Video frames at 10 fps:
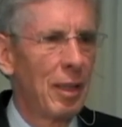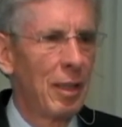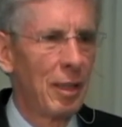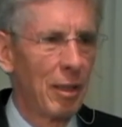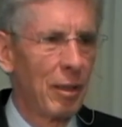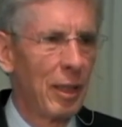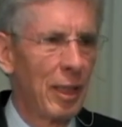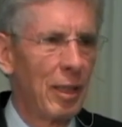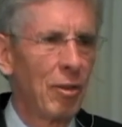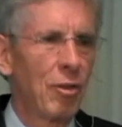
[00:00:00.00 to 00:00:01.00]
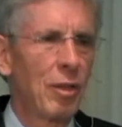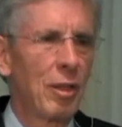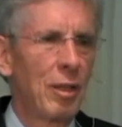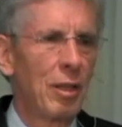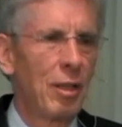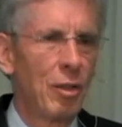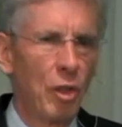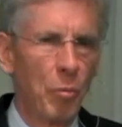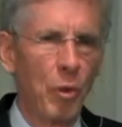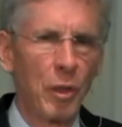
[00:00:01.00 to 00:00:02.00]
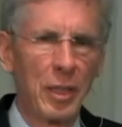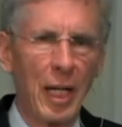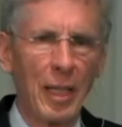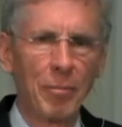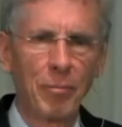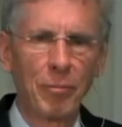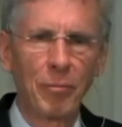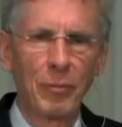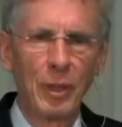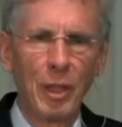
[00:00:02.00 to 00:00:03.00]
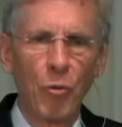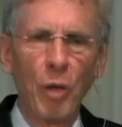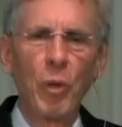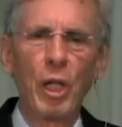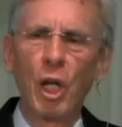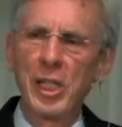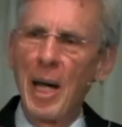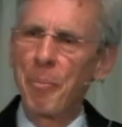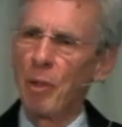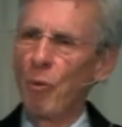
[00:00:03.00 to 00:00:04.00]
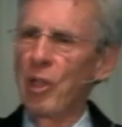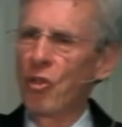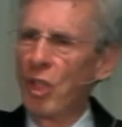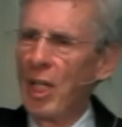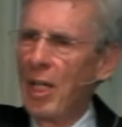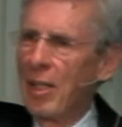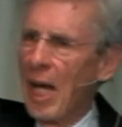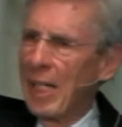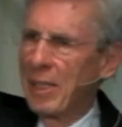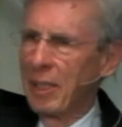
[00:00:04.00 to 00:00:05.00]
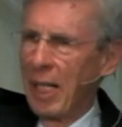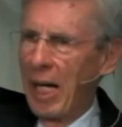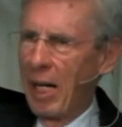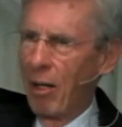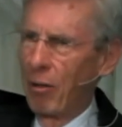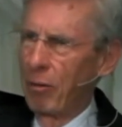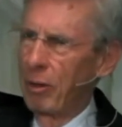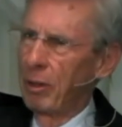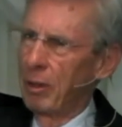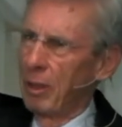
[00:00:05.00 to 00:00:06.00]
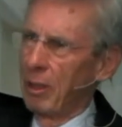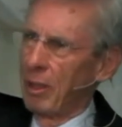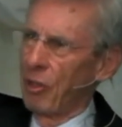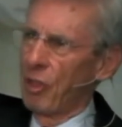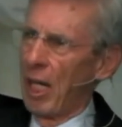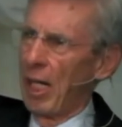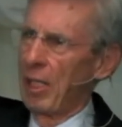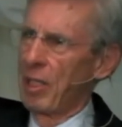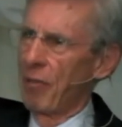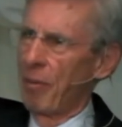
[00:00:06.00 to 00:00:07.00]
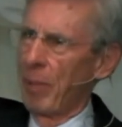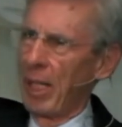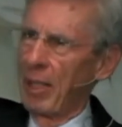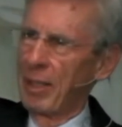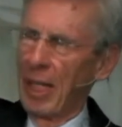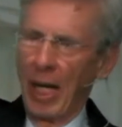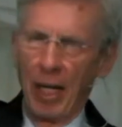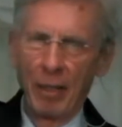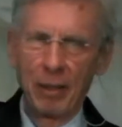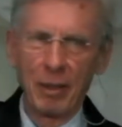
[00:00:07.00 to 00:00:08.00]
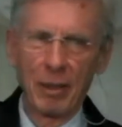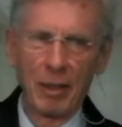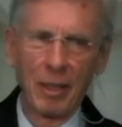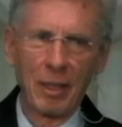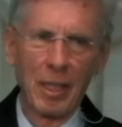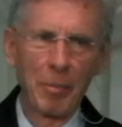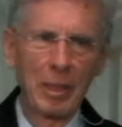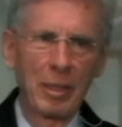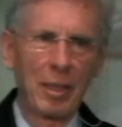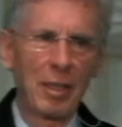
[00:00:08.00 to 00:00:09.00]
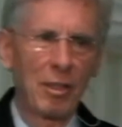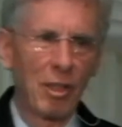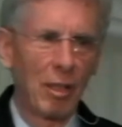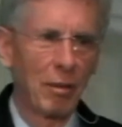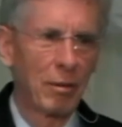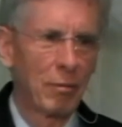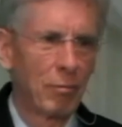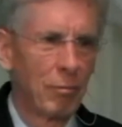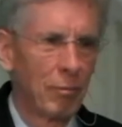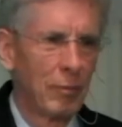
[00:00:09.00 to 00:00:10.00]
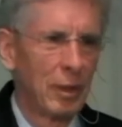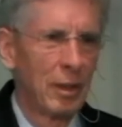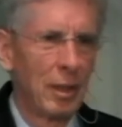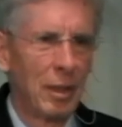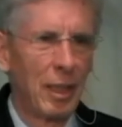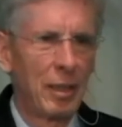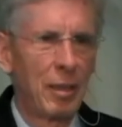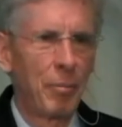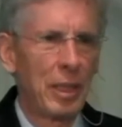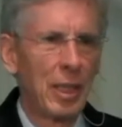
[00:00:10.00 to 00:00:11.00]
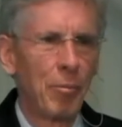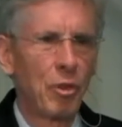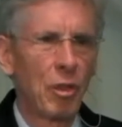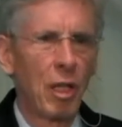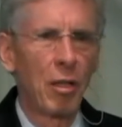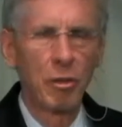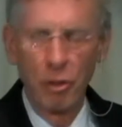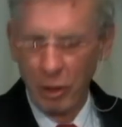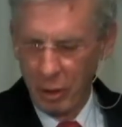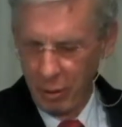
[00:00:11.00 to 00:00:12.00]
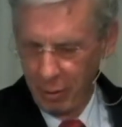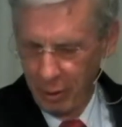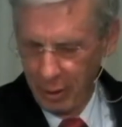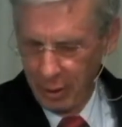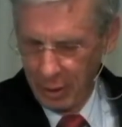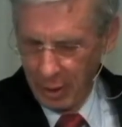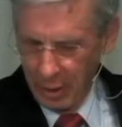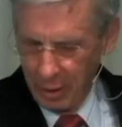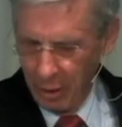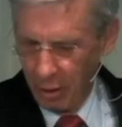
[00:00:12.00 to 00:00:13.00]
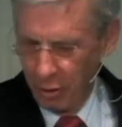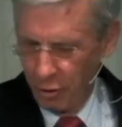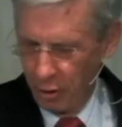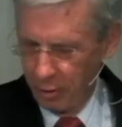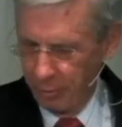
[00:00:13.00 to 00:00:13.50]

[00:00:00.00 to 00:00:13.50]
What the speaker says: there is no more time. When we look up and we see that cloud the size of a man's hand coming to this earth, that becomes larger and larger.